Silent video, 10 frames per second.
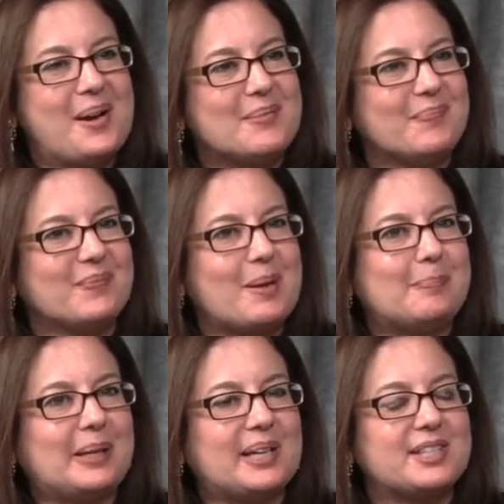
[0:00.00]
um,
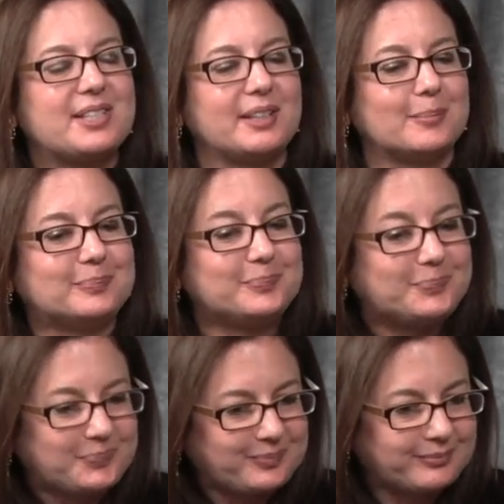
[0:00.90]
but um,
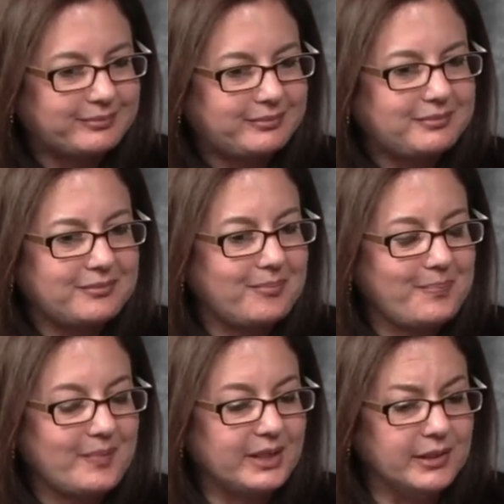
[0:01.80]

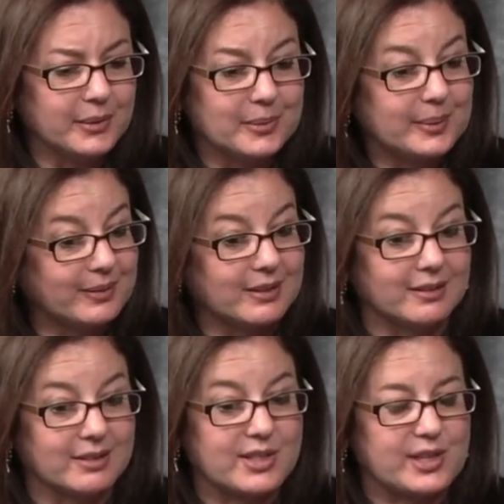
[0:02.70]
you know,
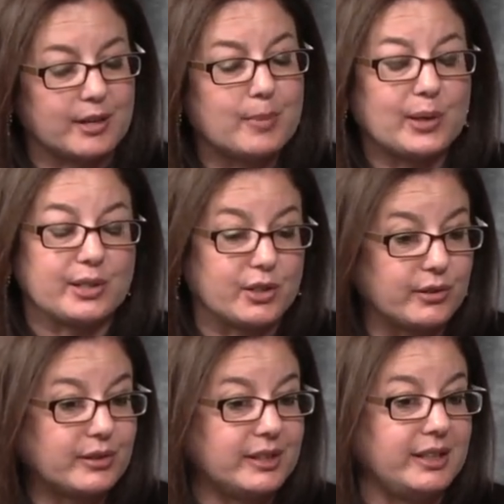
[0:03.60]
the the stock market
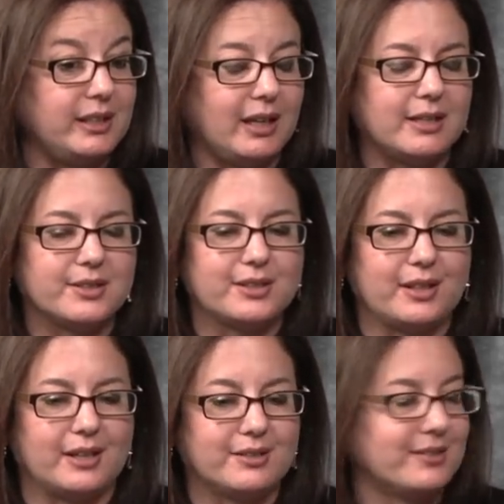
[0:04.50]
certainly
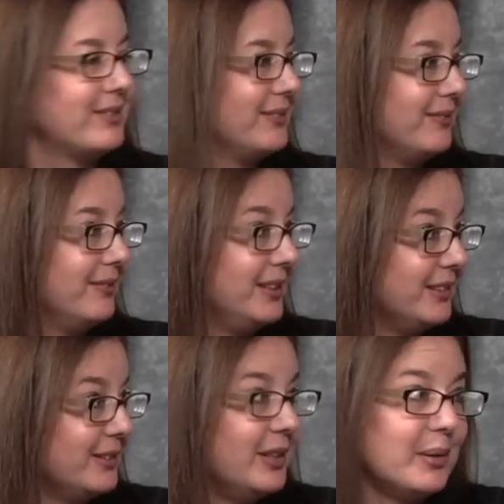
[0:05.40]
has has
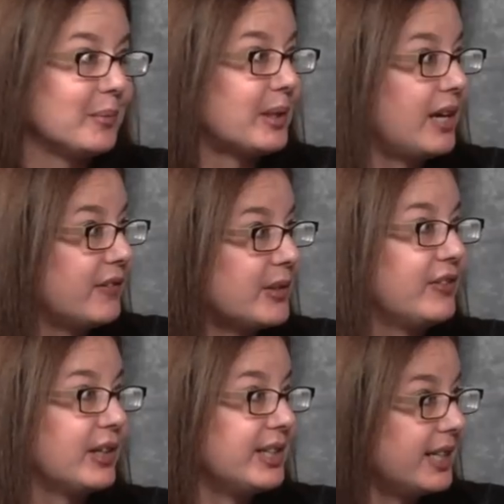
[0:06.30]
you know recovered
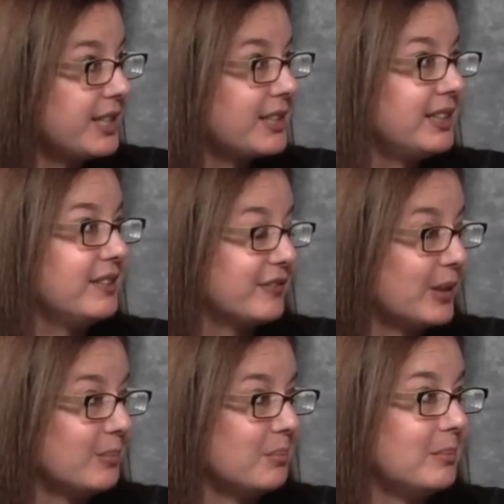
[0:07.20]
very nicely
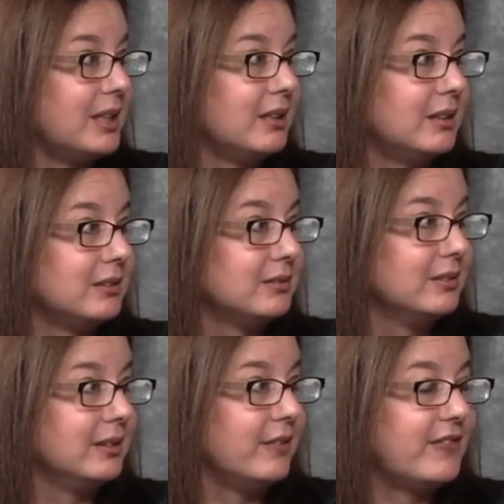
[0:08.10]
from. Uh,
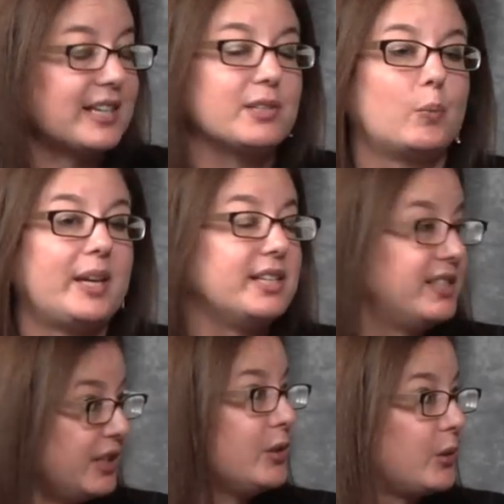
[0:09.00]
in fact, when
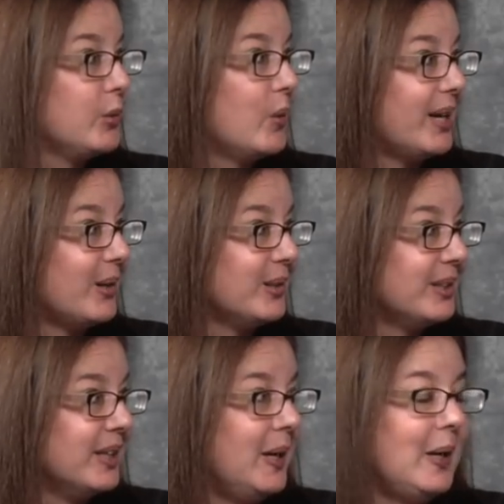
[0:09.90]
it didn't do well